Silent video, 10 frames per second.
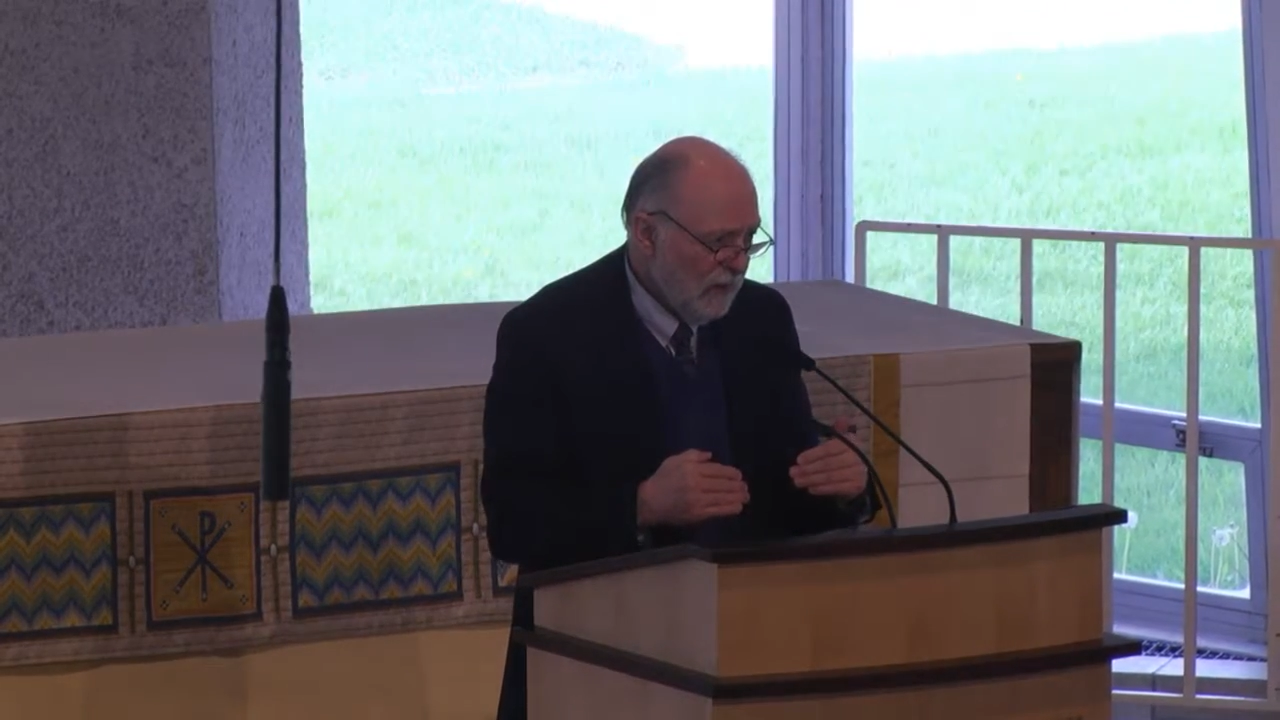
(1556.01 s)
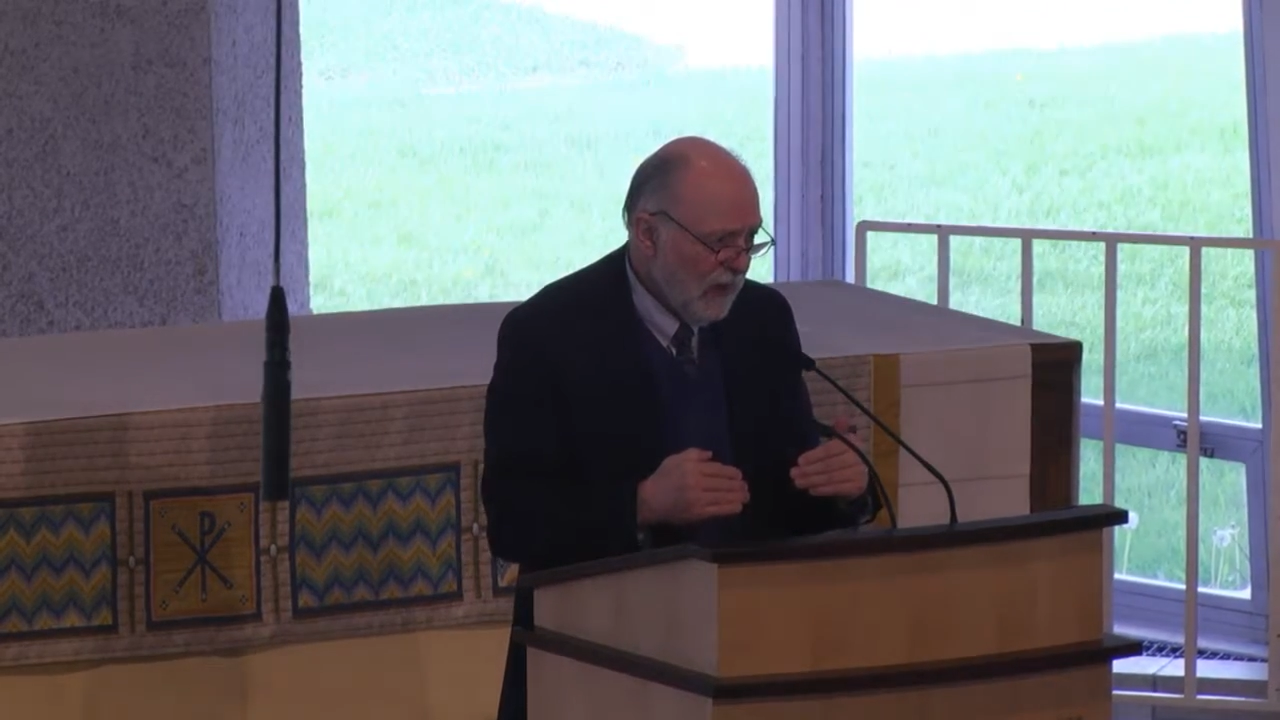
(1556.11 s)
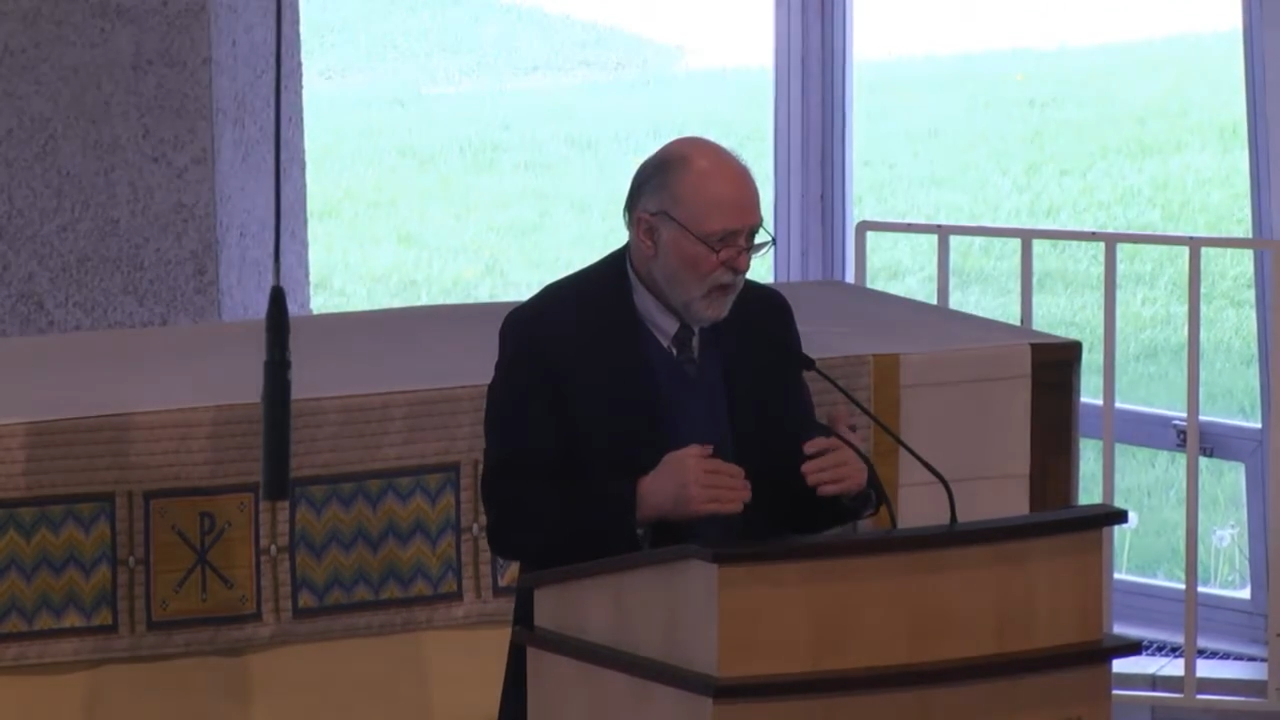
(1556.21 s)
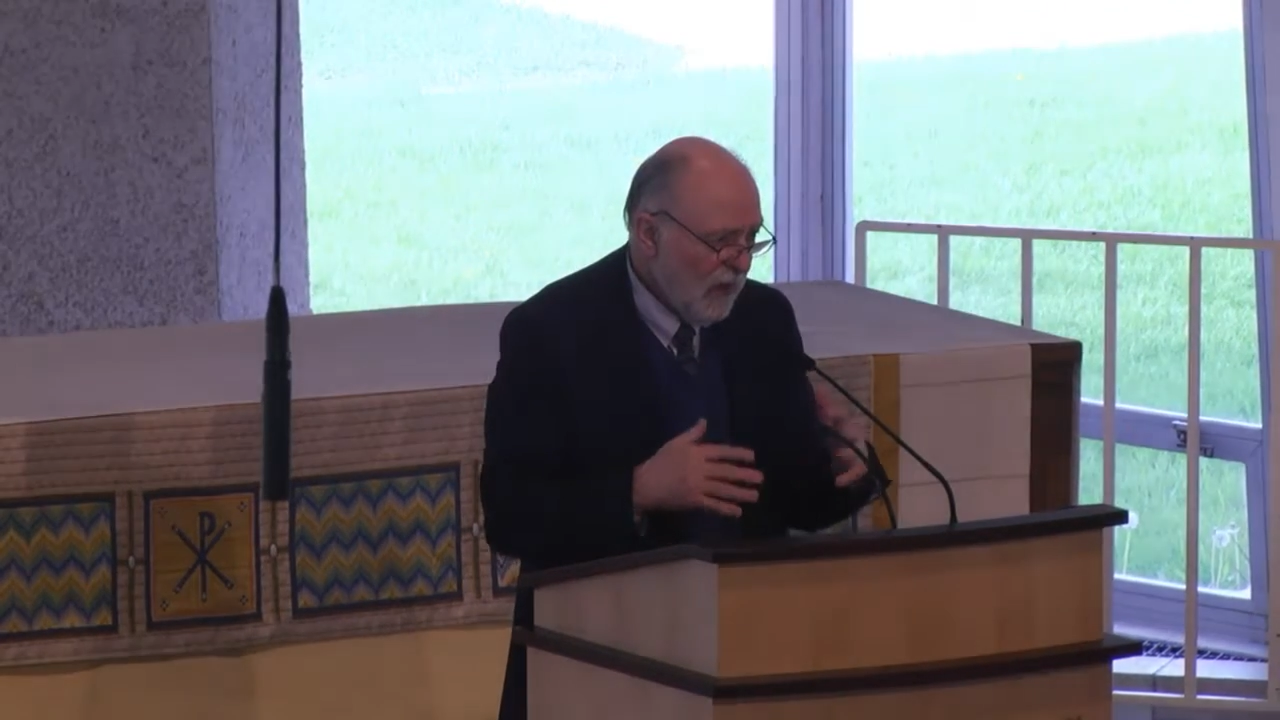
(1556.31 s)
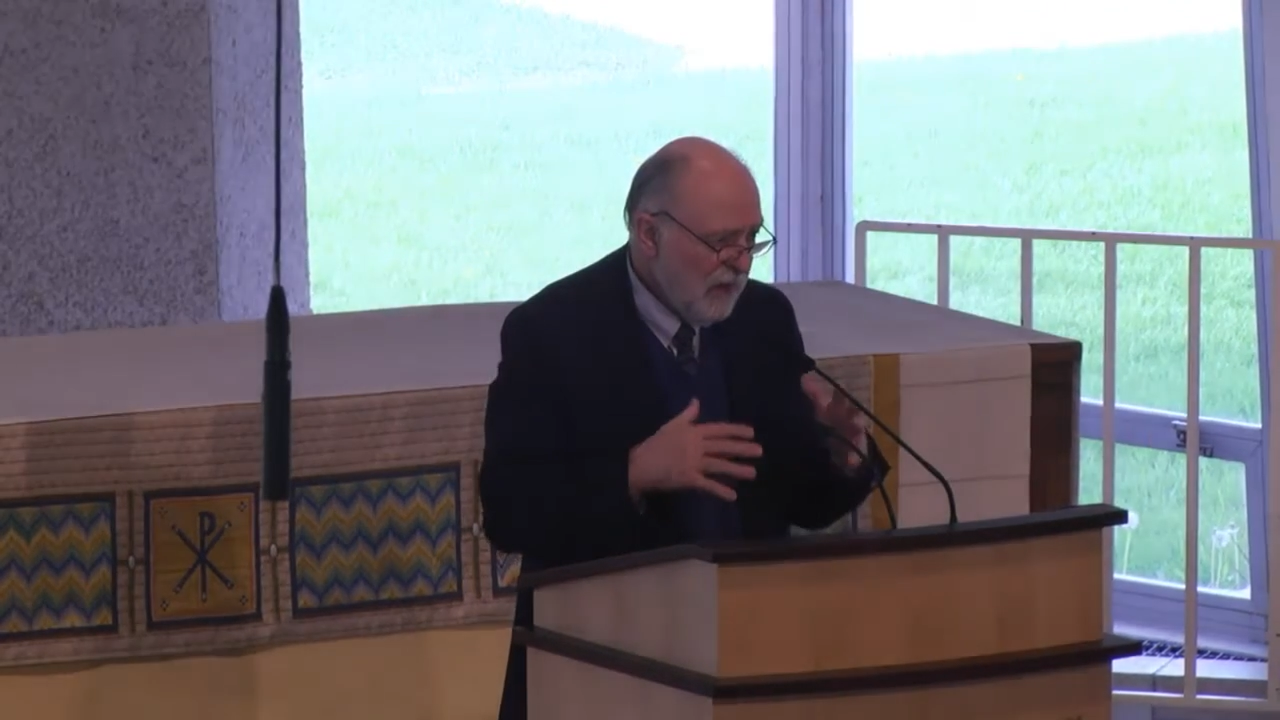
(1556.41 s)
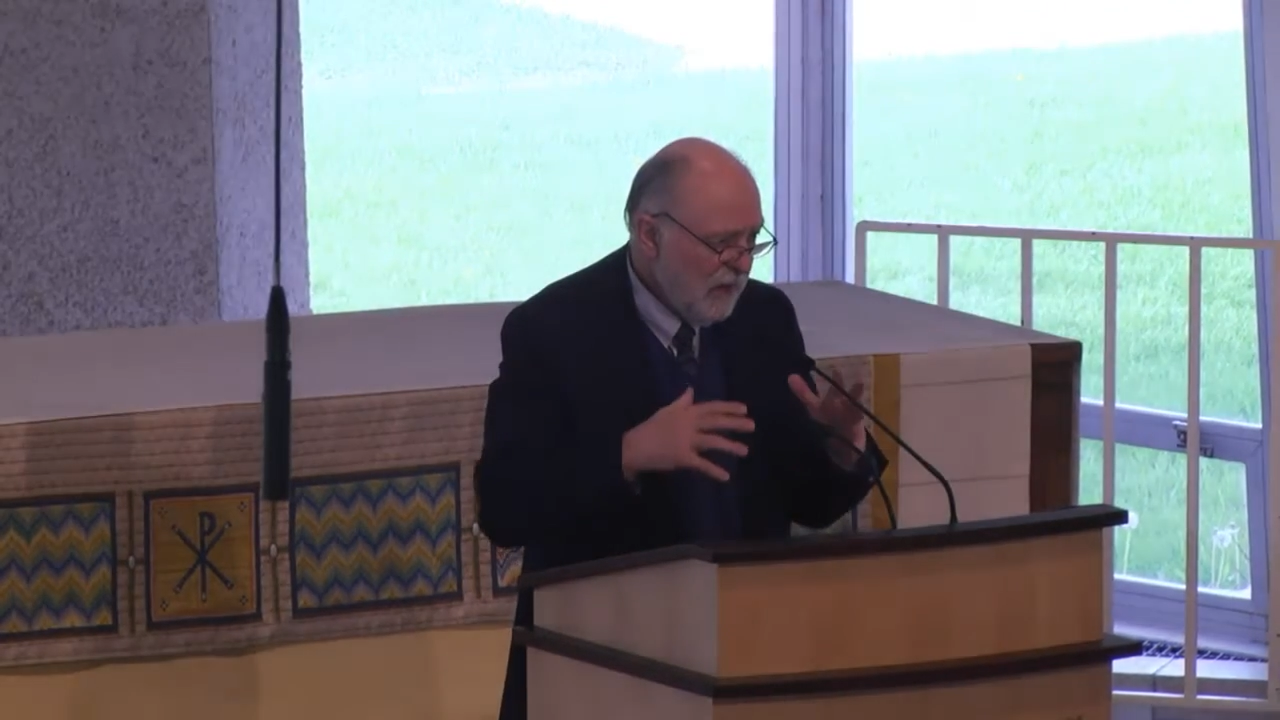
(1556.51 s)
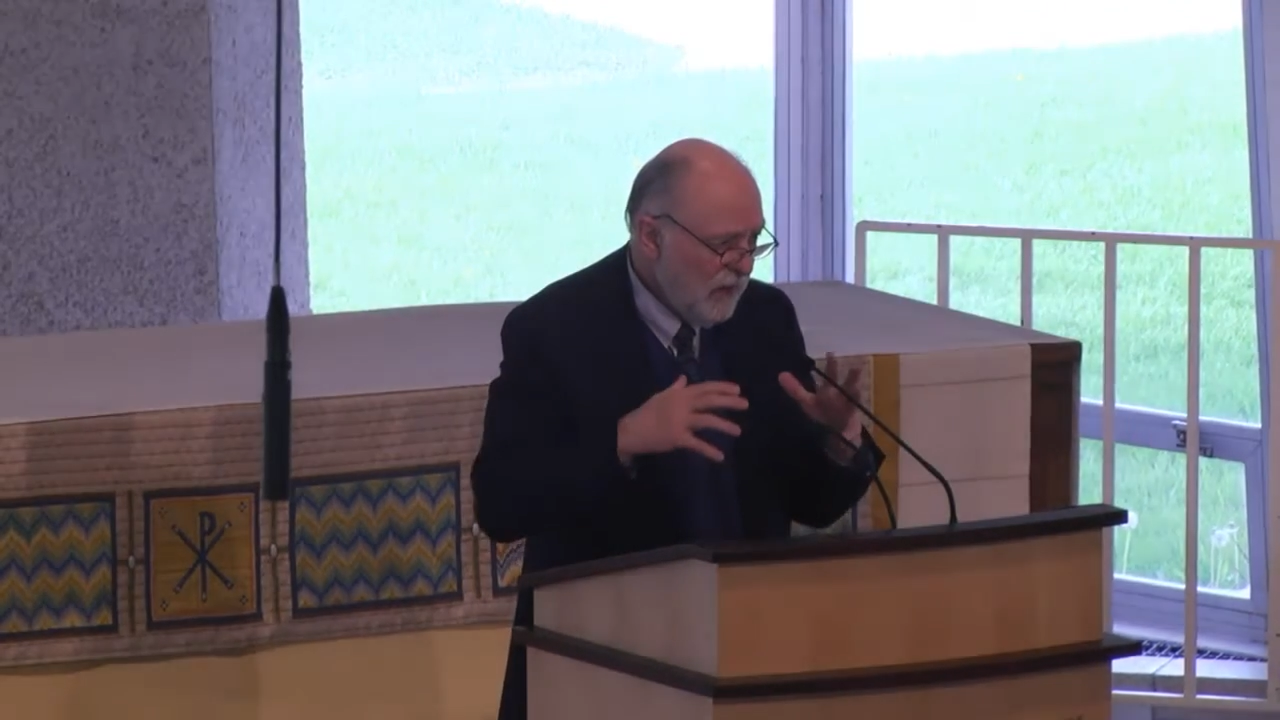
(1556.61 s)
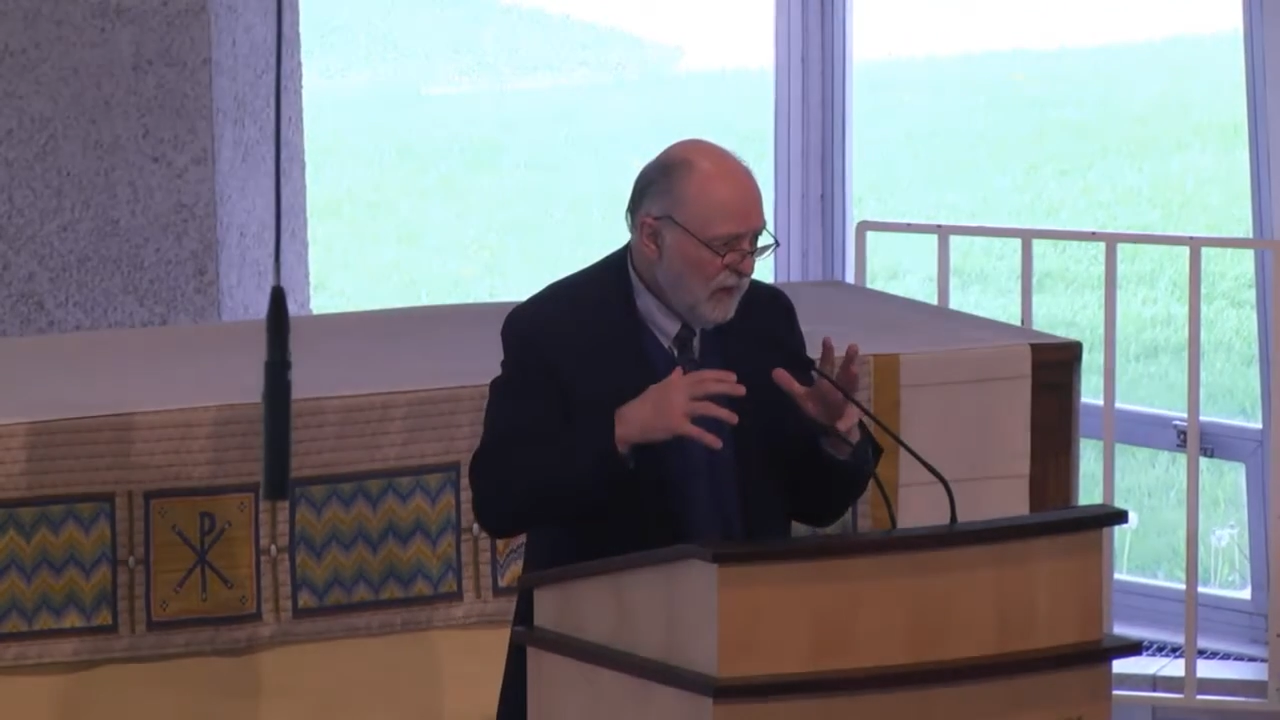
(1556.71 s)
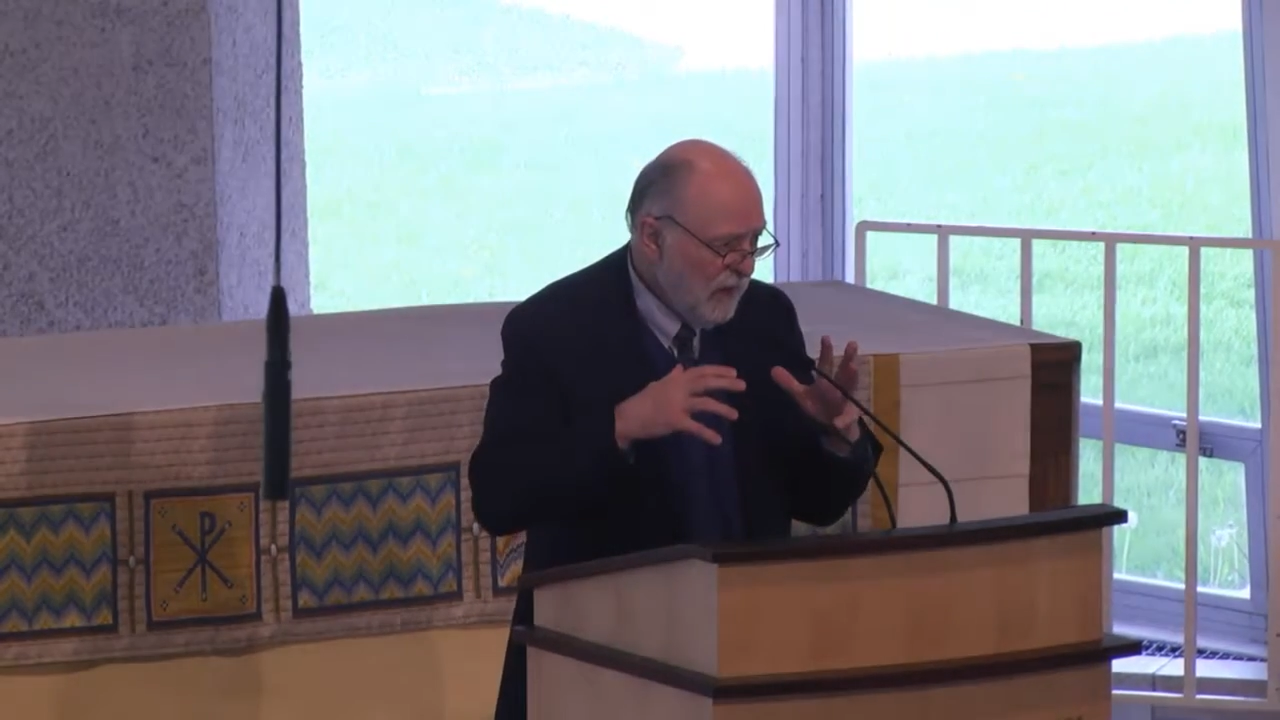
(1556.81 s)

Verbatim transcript: That on